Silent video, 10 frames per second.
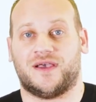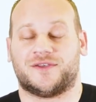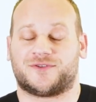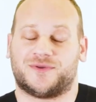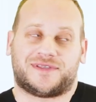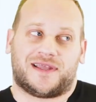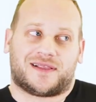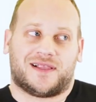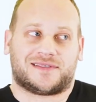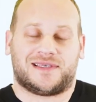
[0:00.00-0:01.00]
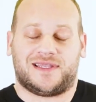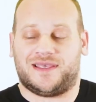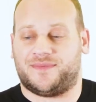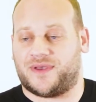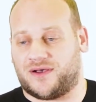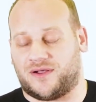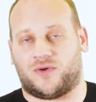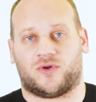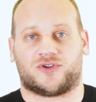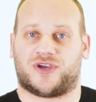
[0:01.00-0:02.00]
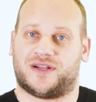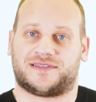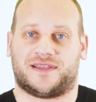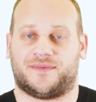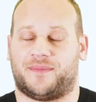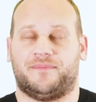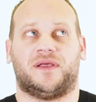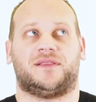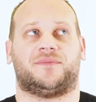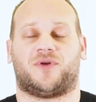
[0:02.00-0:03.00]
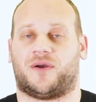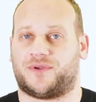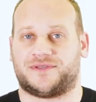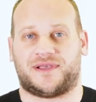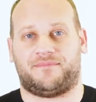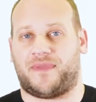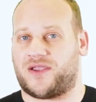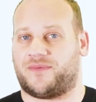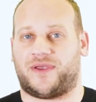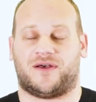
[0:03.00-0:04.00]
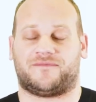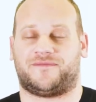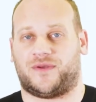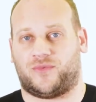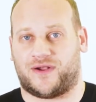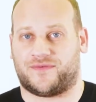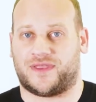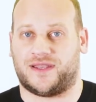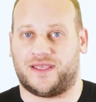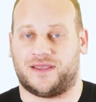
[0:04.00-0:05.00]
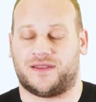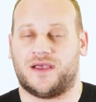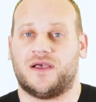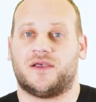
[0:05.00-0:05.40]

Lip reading: So instead of collecting an email or trying to send them a million properties that may or may not fit whatever they need,